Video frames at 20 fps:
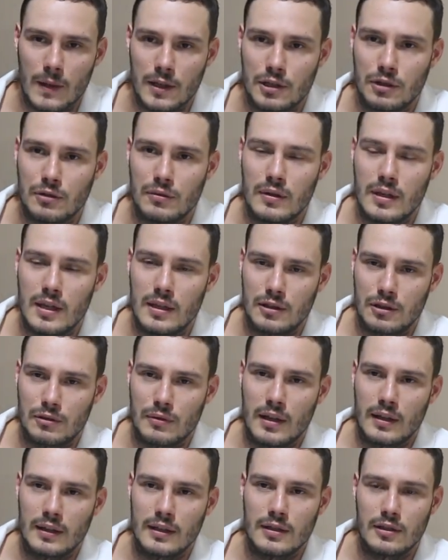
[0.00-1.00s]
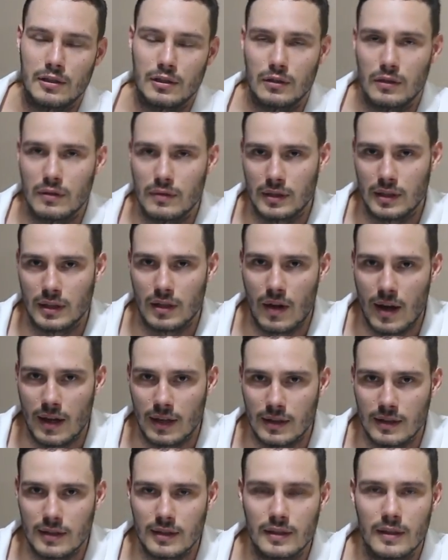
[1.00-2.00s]
Australian Institute of
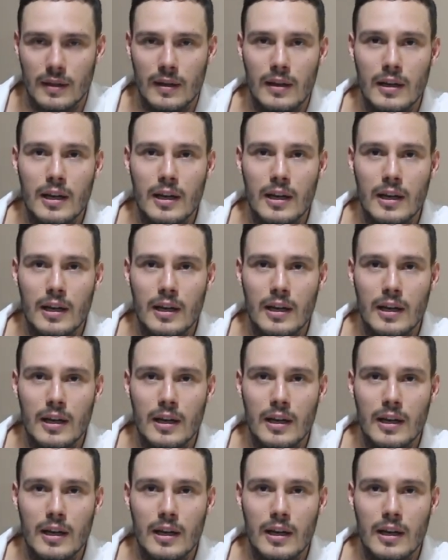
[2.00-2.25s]
Tinnitus.